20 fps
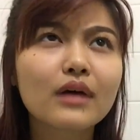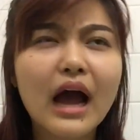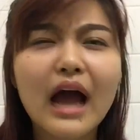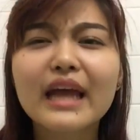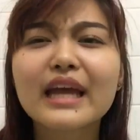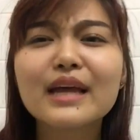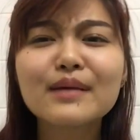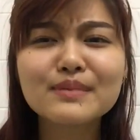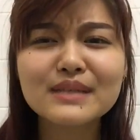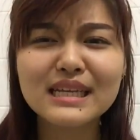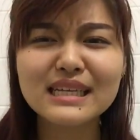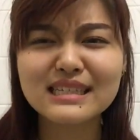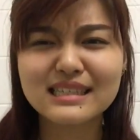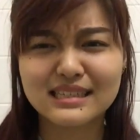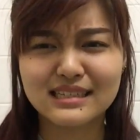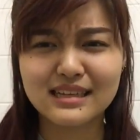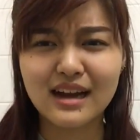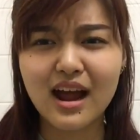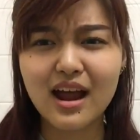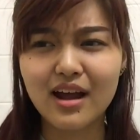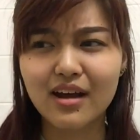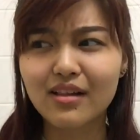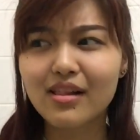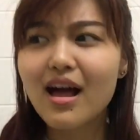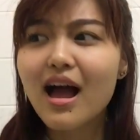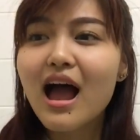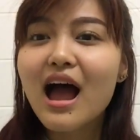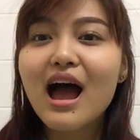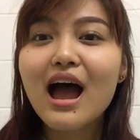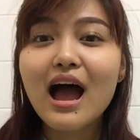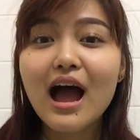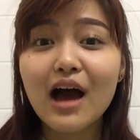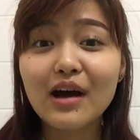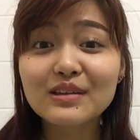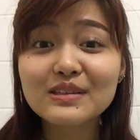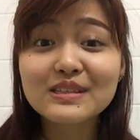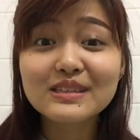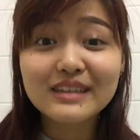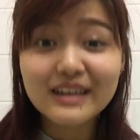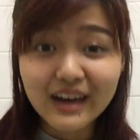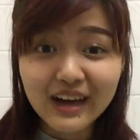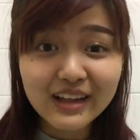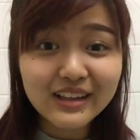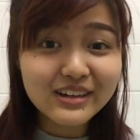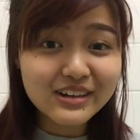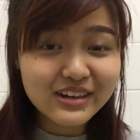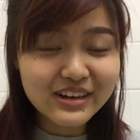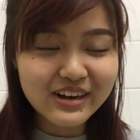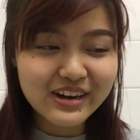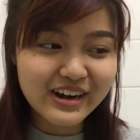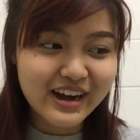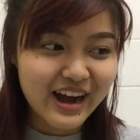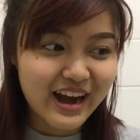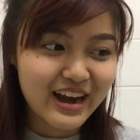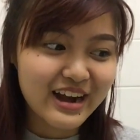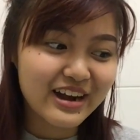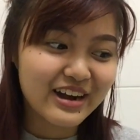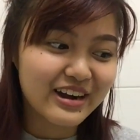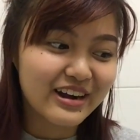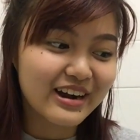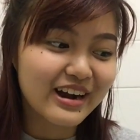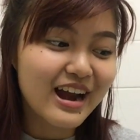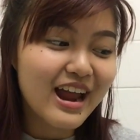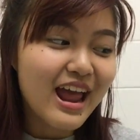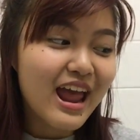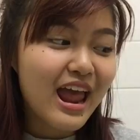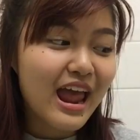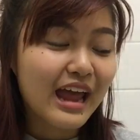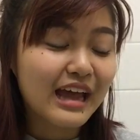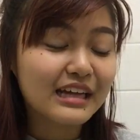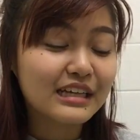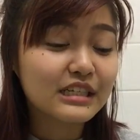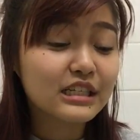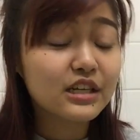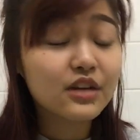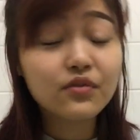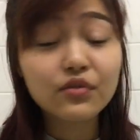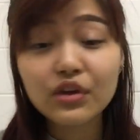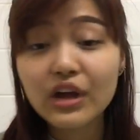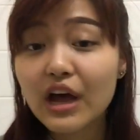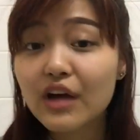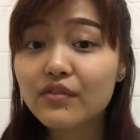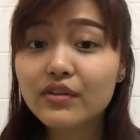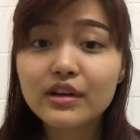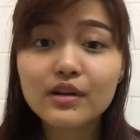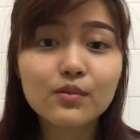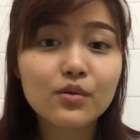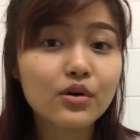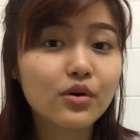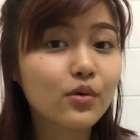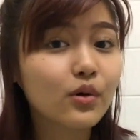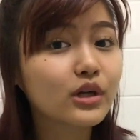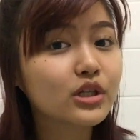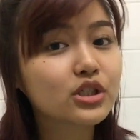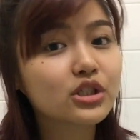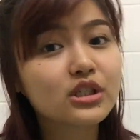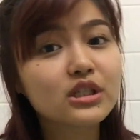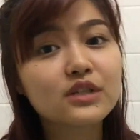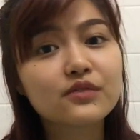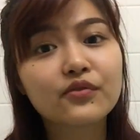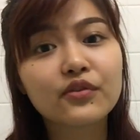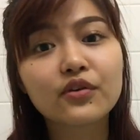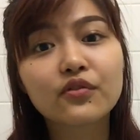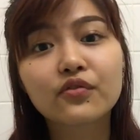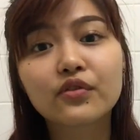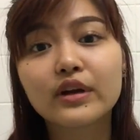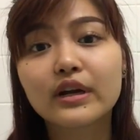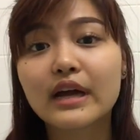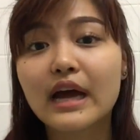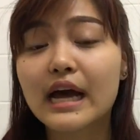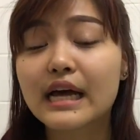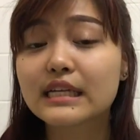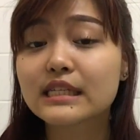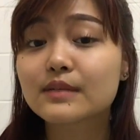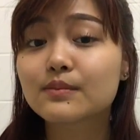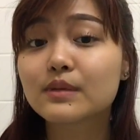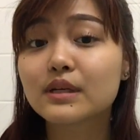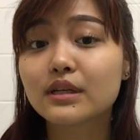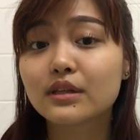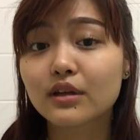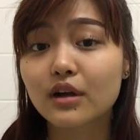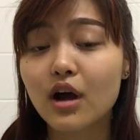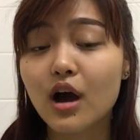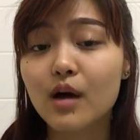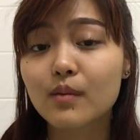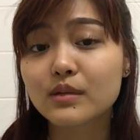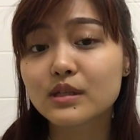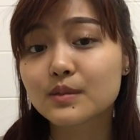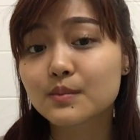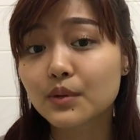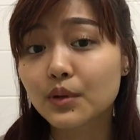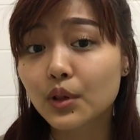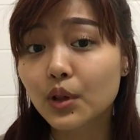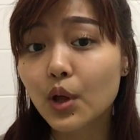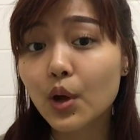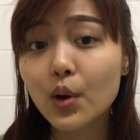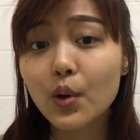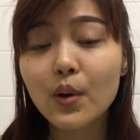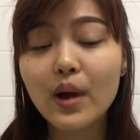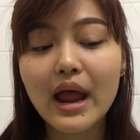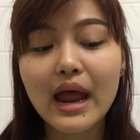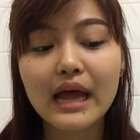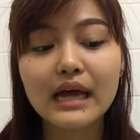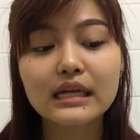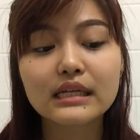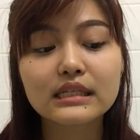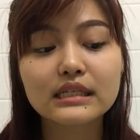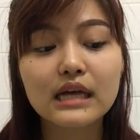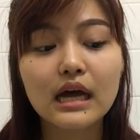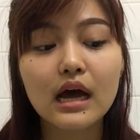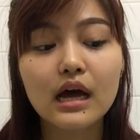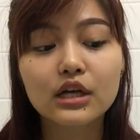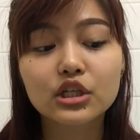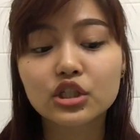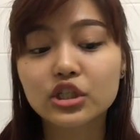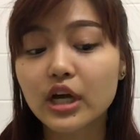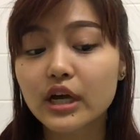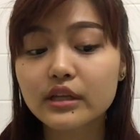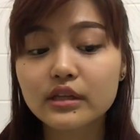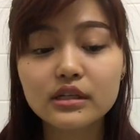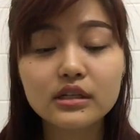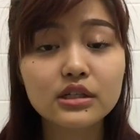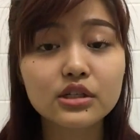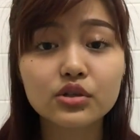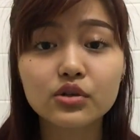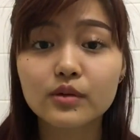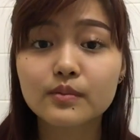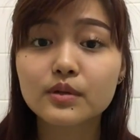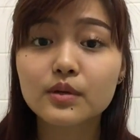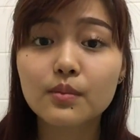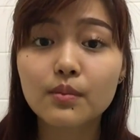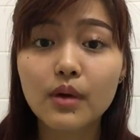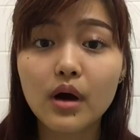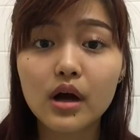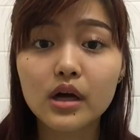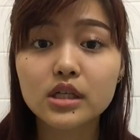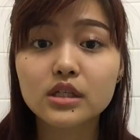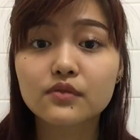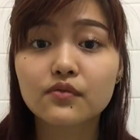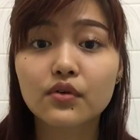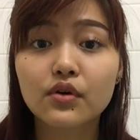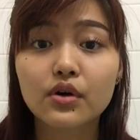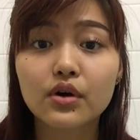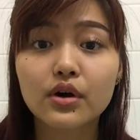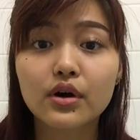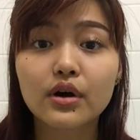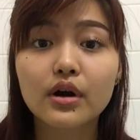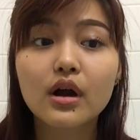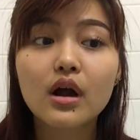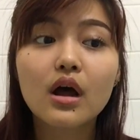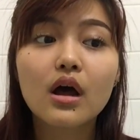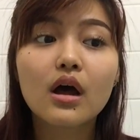I keep saying style, how to color your hair. And if you have any more questions, feel free to ask me in the comments below, and check the description box for